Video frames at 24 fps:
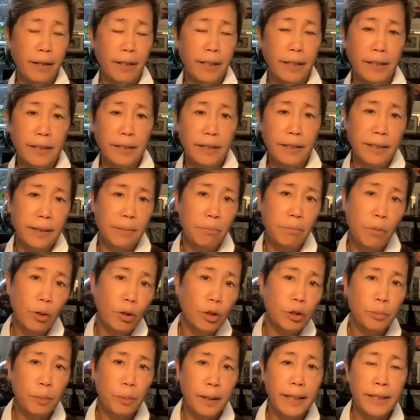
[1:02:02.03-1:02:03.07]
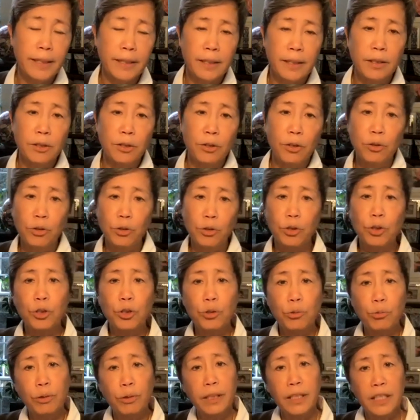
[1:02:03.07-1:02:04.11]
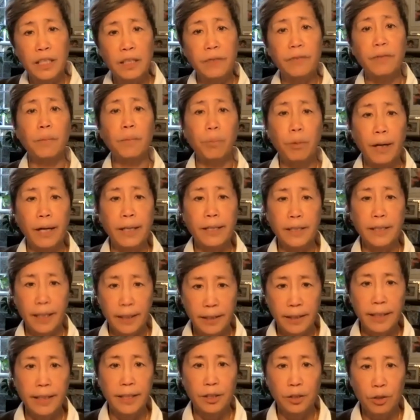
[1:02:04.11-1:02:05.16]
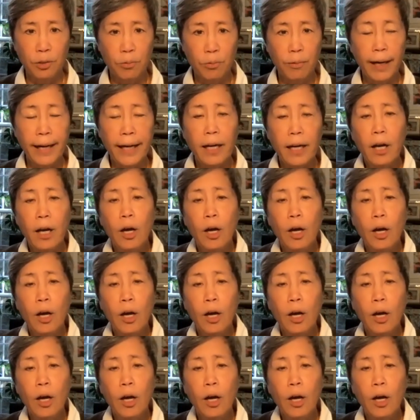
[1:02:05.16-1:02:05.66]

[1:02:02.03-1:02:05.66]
Because in most places, those are 2 really different processes, right?